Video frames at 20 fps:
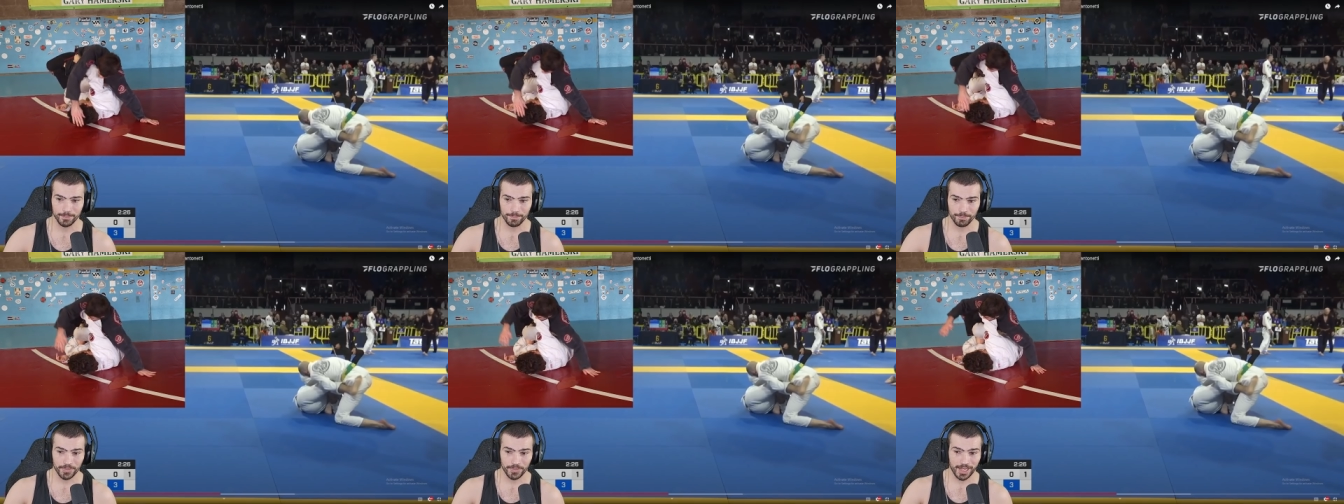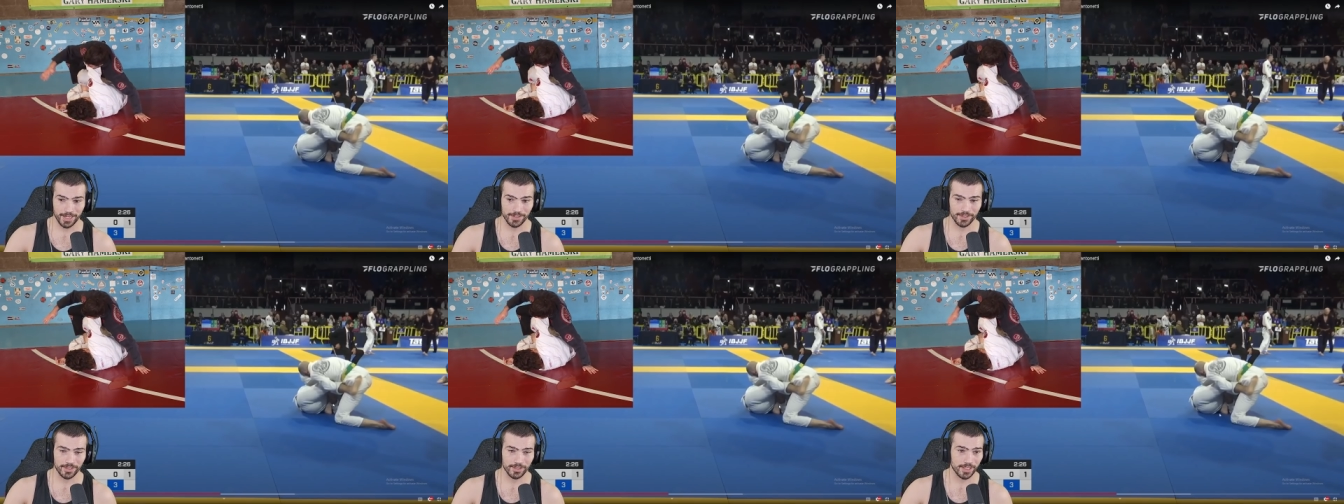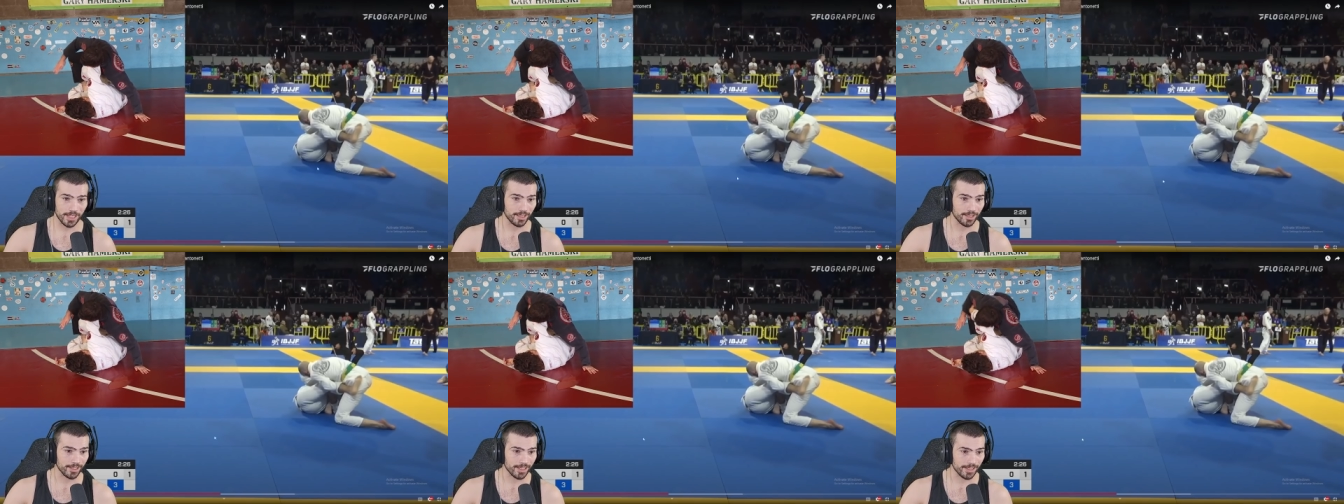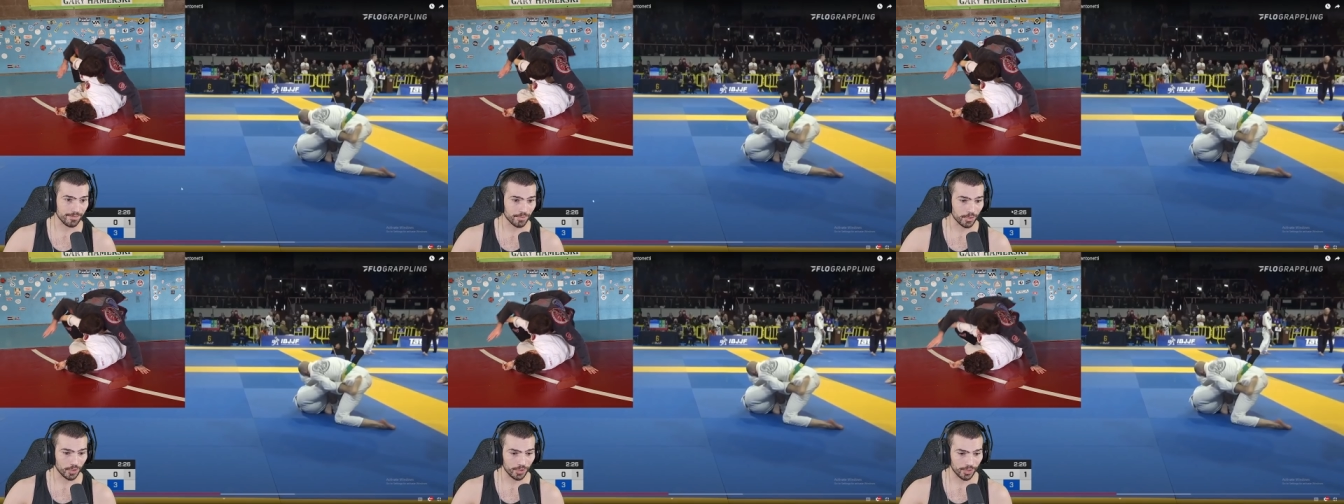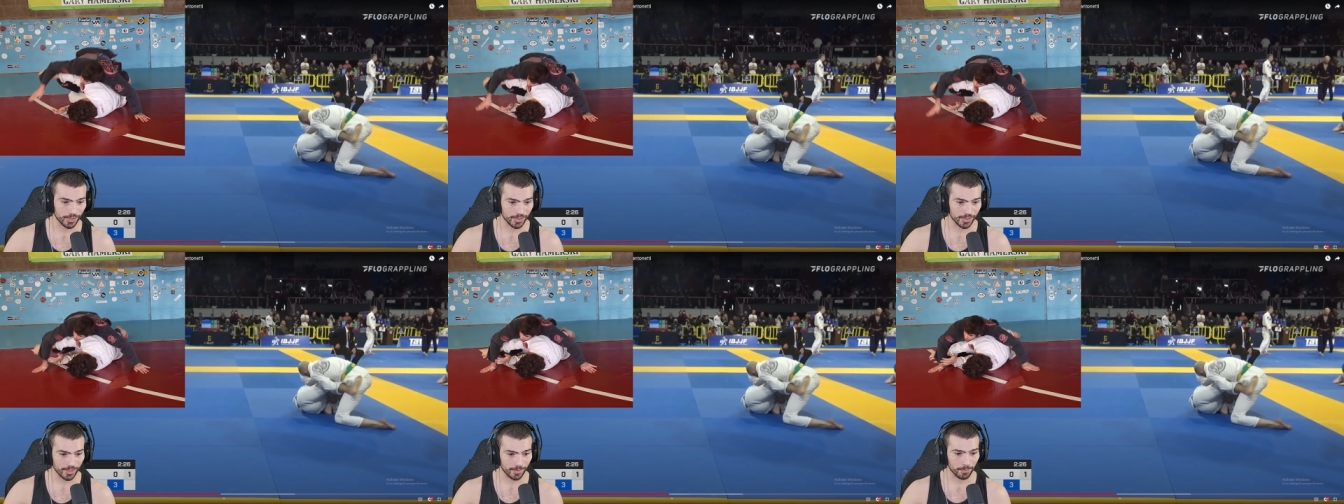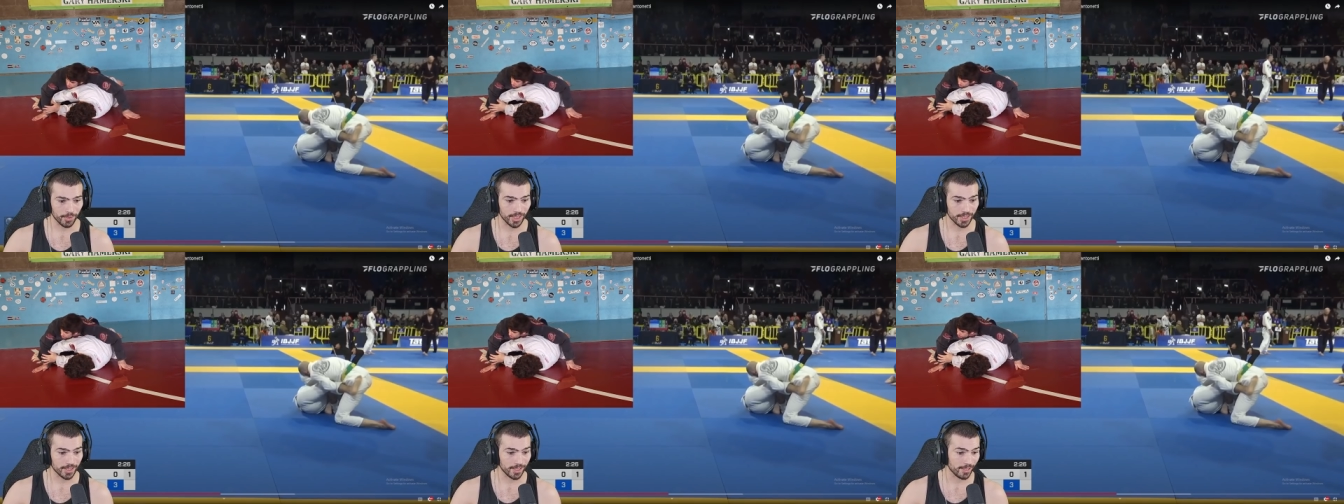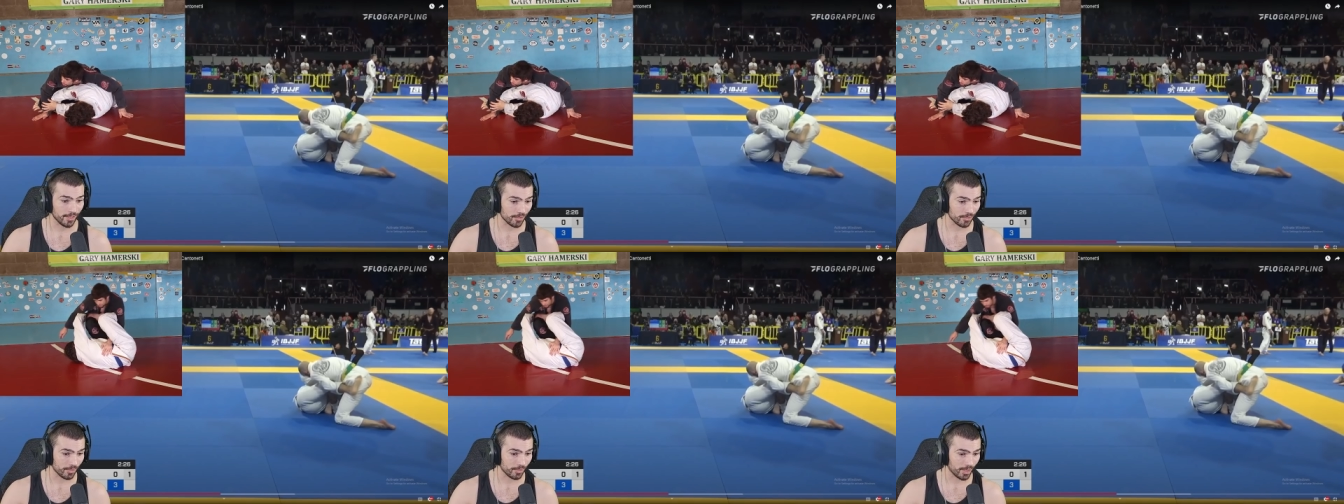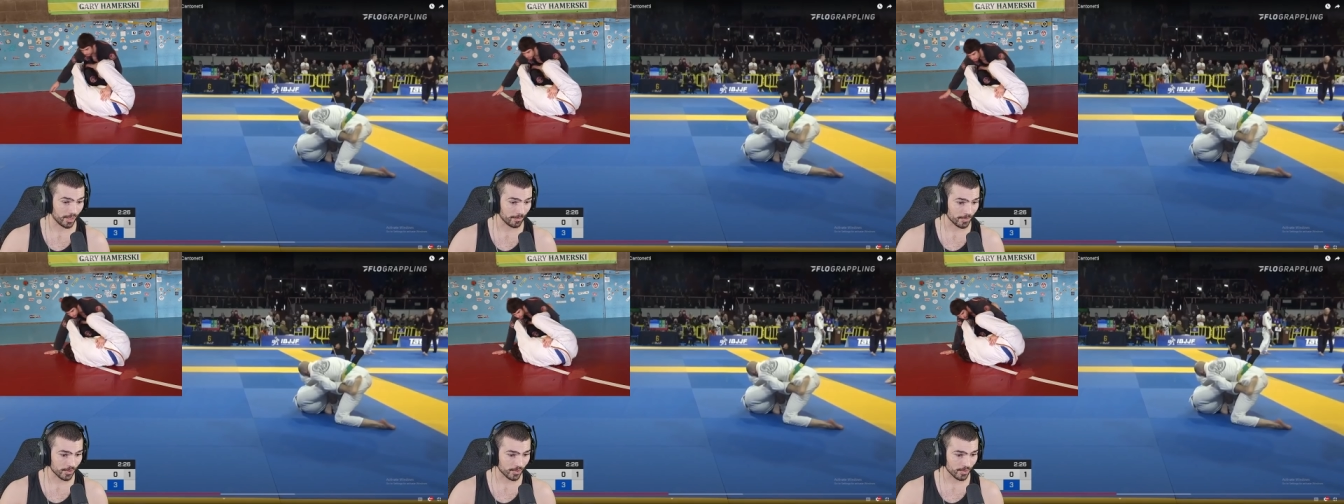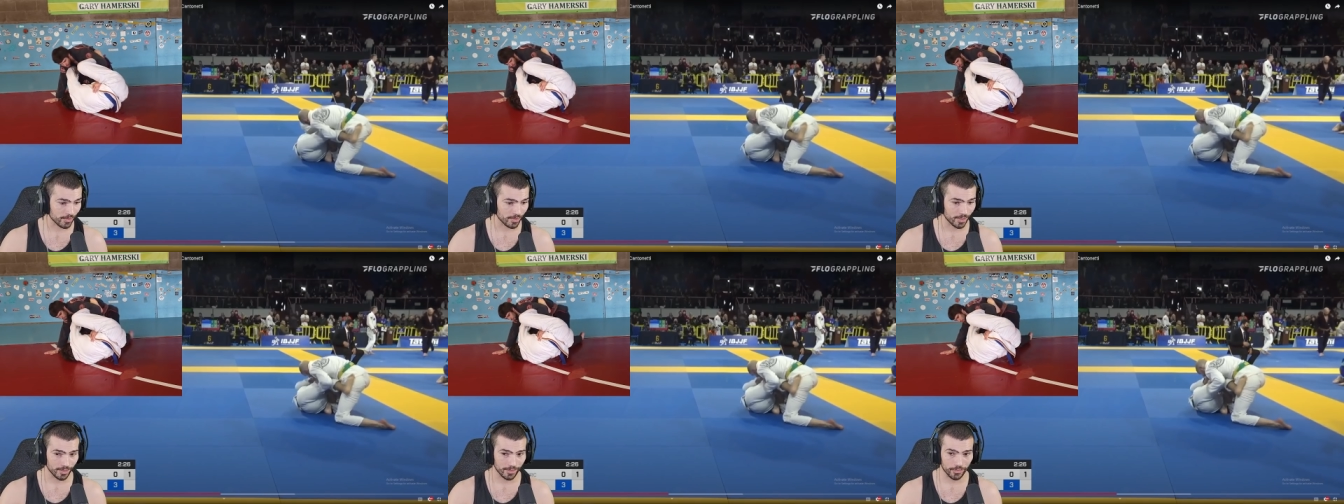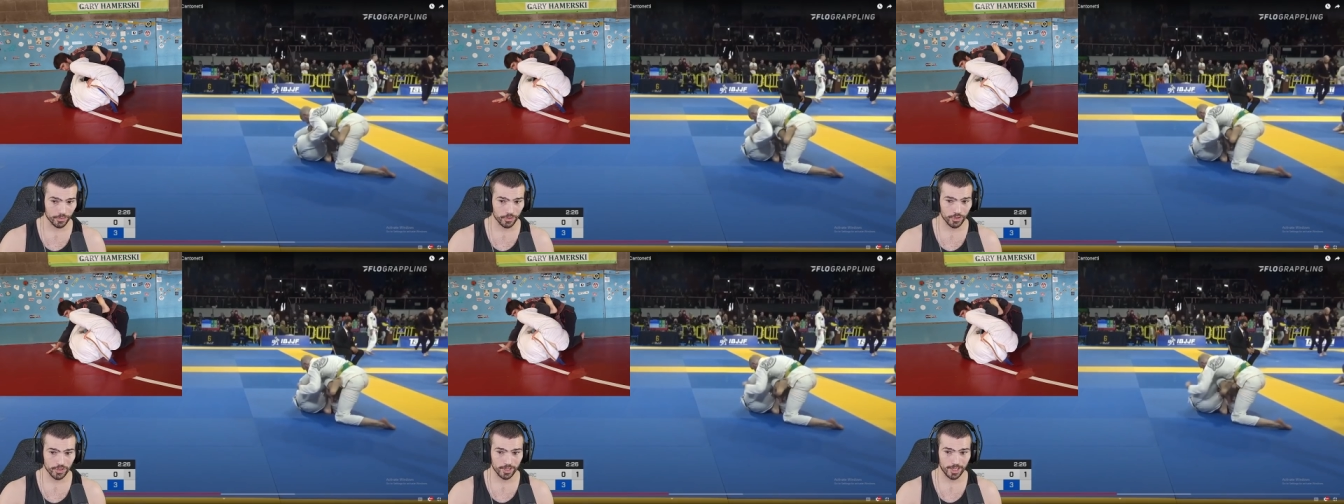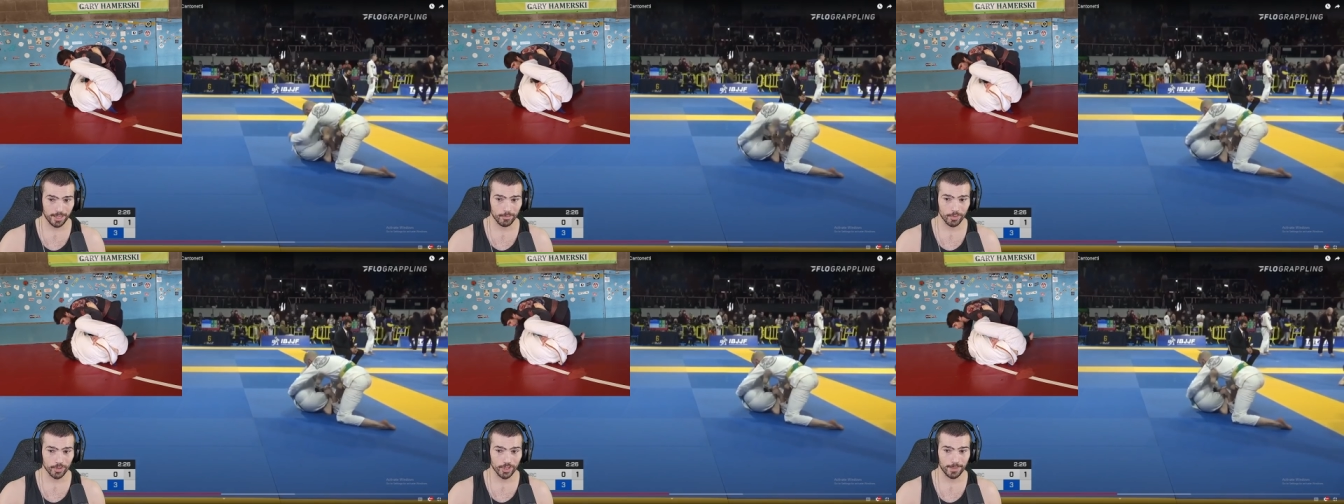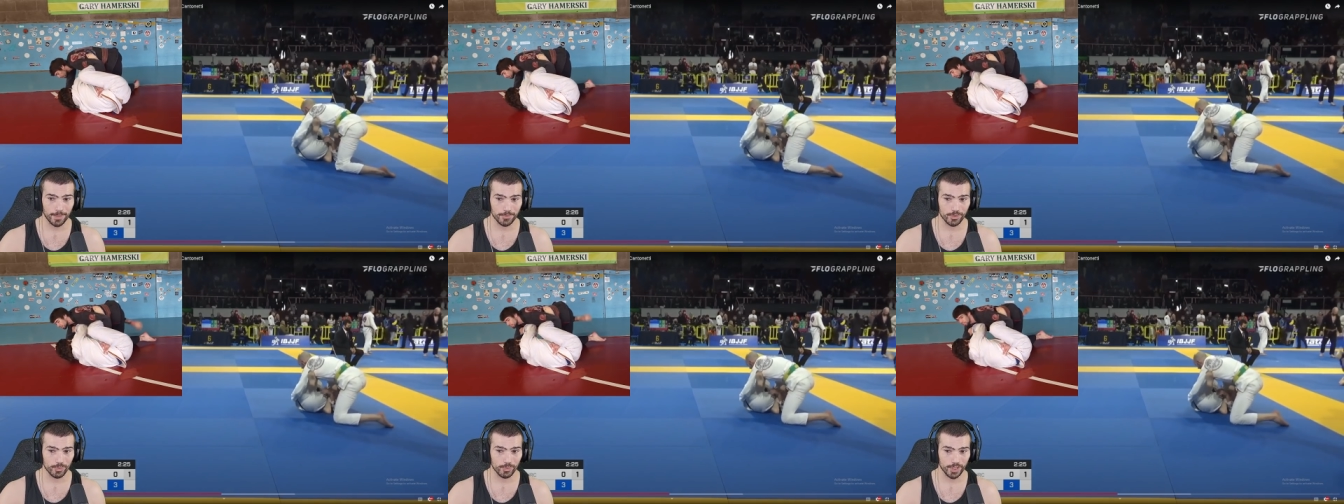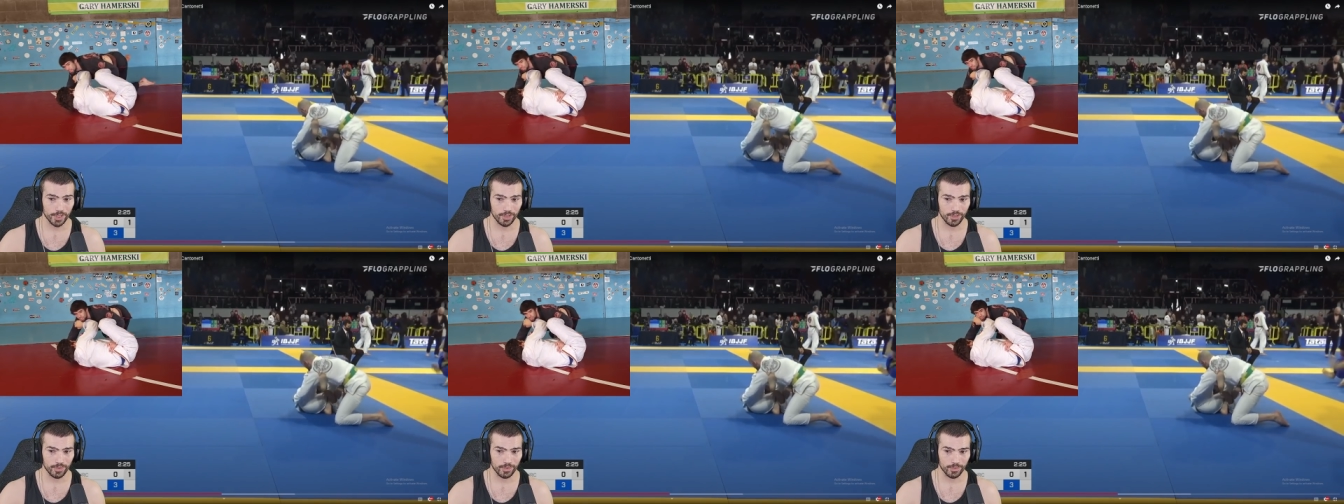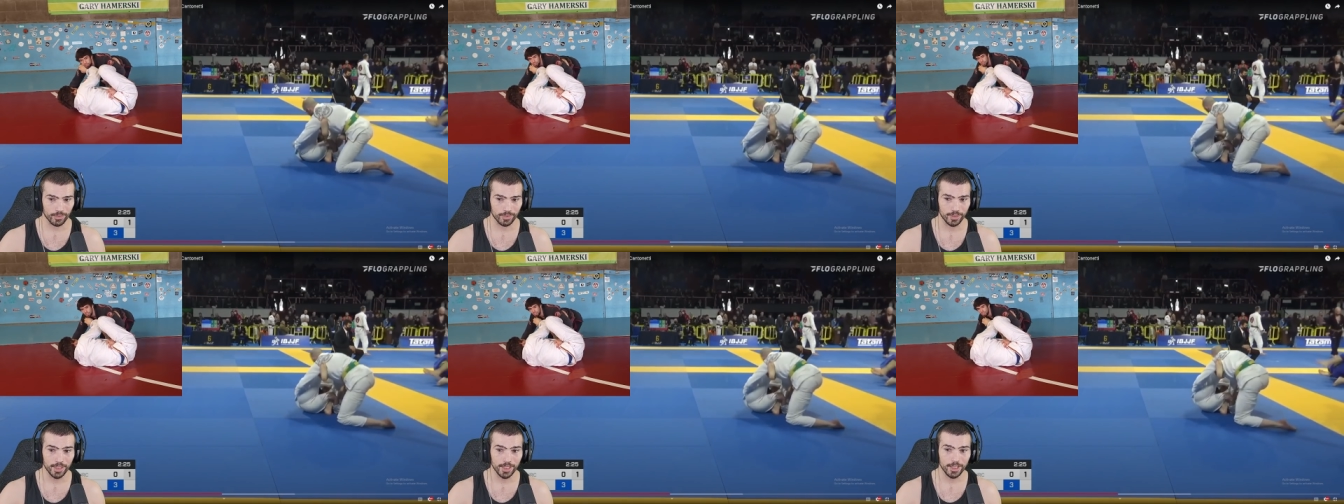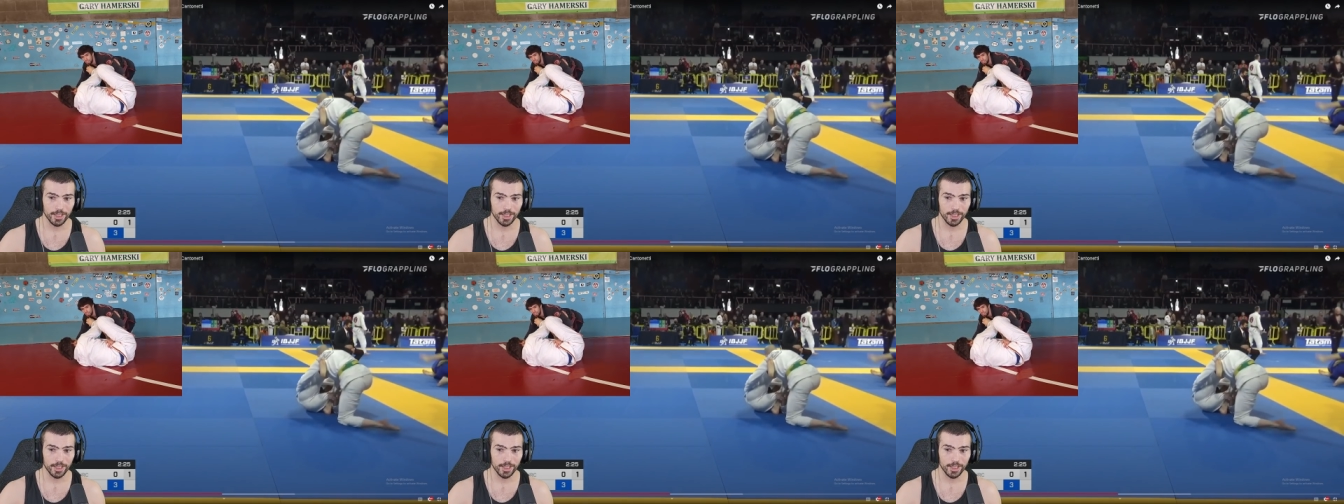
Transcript: that De La Riva hook and breaking his grips. You know, there's just a lot more options we can do.